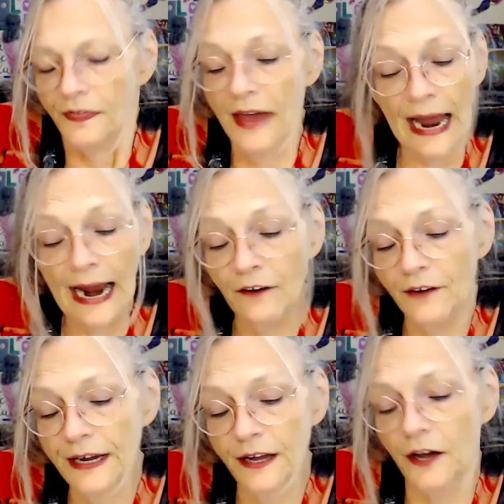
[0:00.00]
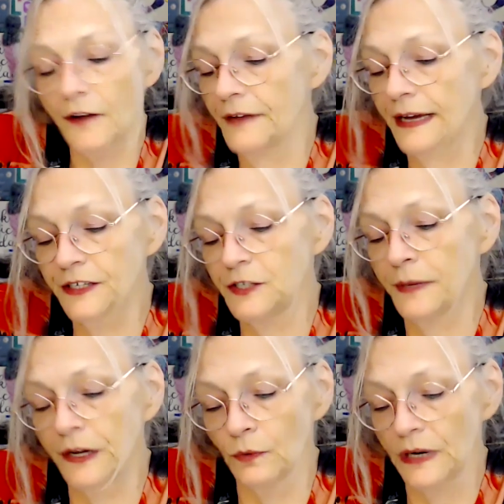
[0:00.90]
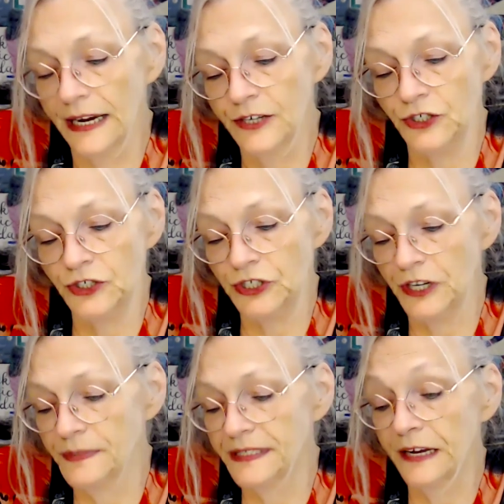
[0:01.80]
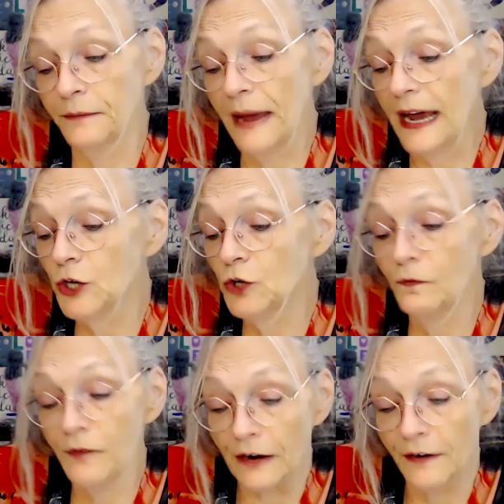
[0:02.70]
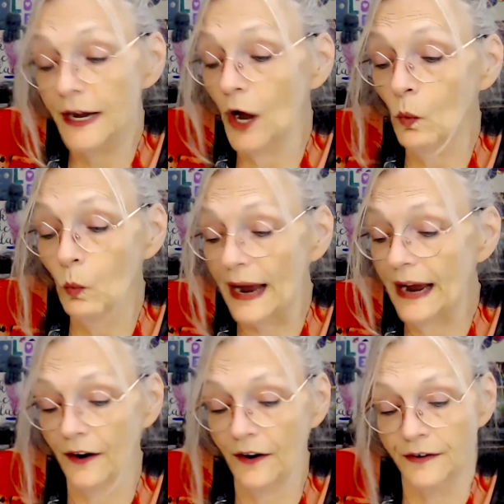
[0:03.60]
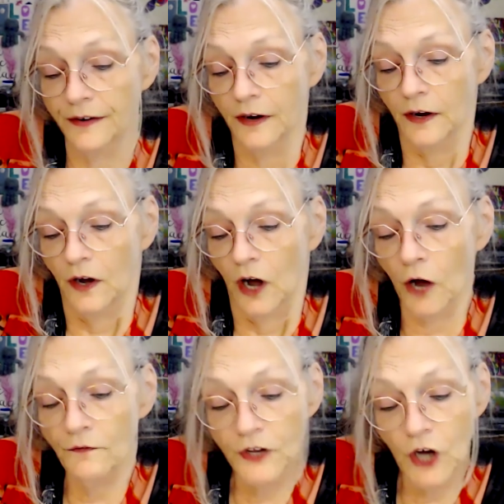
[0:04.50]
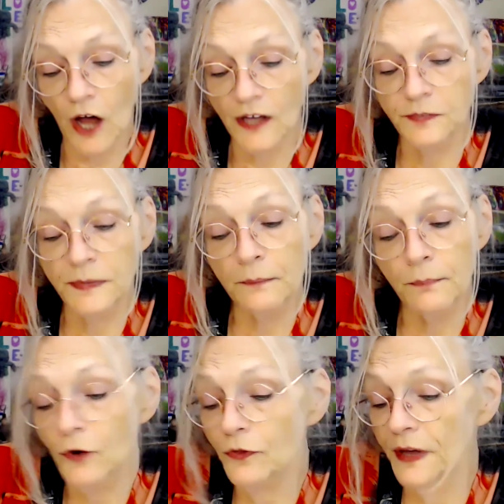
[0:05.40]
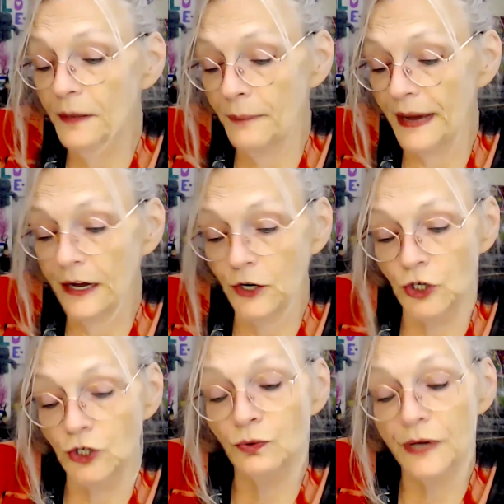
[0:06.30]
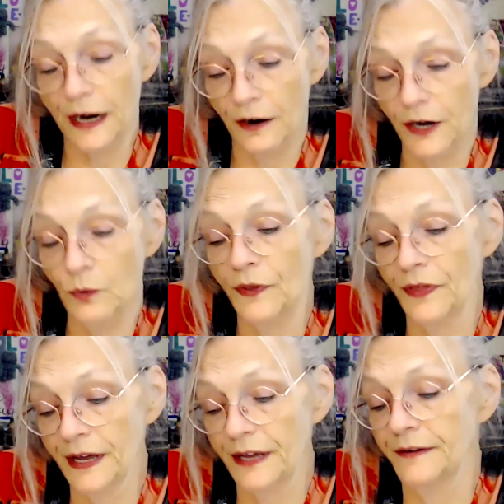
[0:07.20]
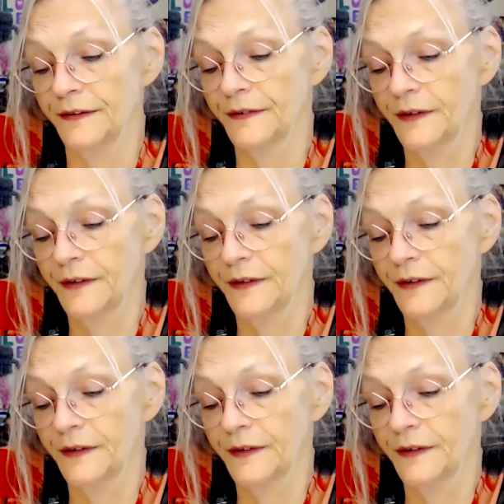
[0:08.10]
The area of intimate relationships can make you very aware of the cosmic birthing pain you carry within.